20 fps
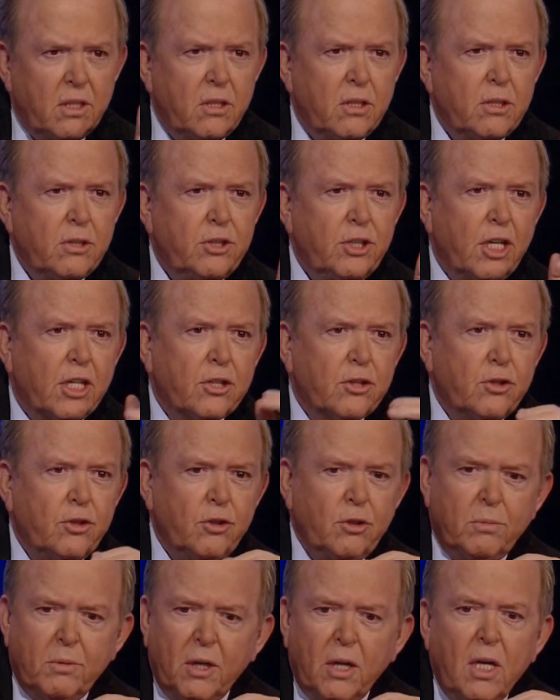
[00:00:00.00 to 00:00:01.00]
Senator Chuck
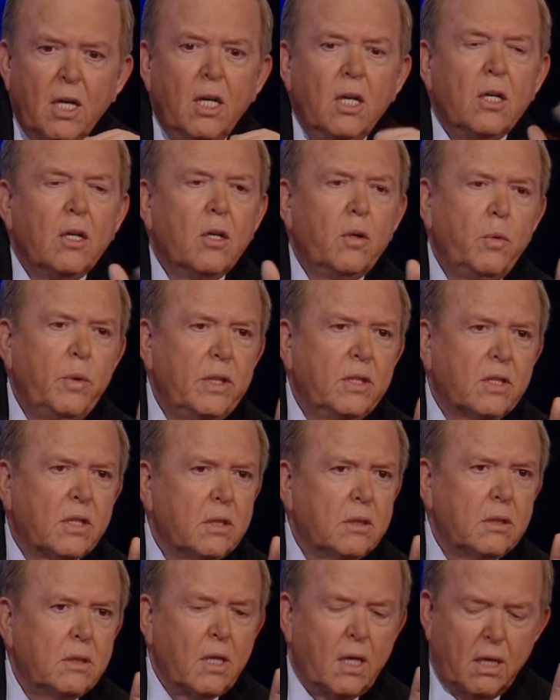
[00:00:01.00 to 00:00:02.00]
Schumer, Luis
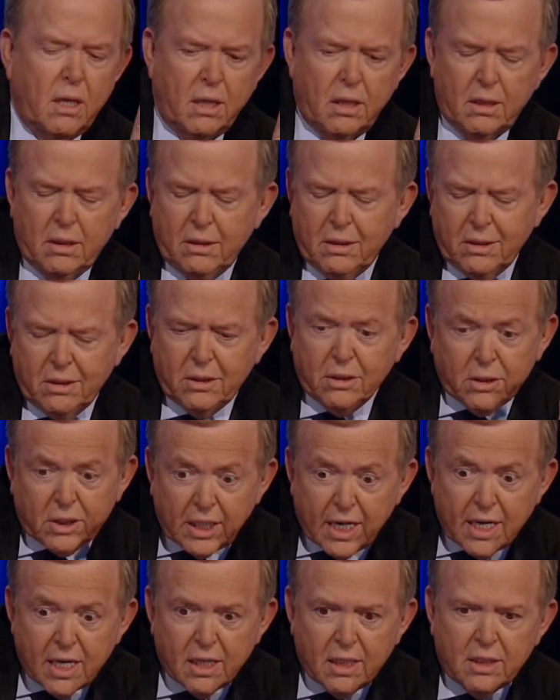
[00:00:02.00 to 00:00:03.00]

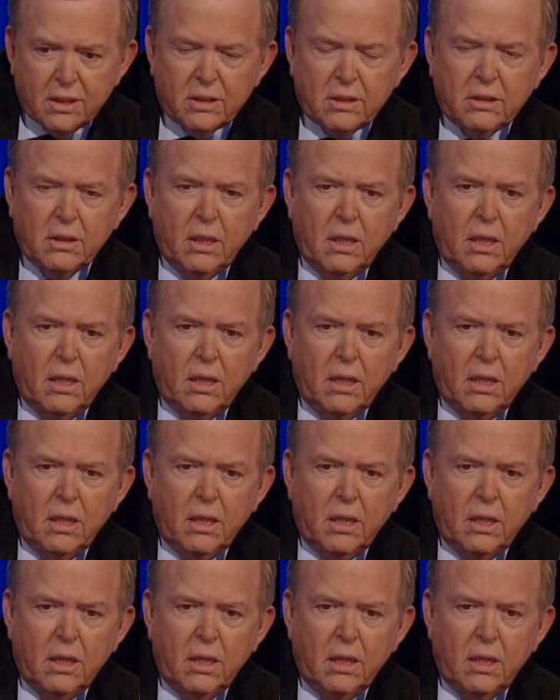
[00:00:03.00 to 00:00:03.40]
Gutierrez.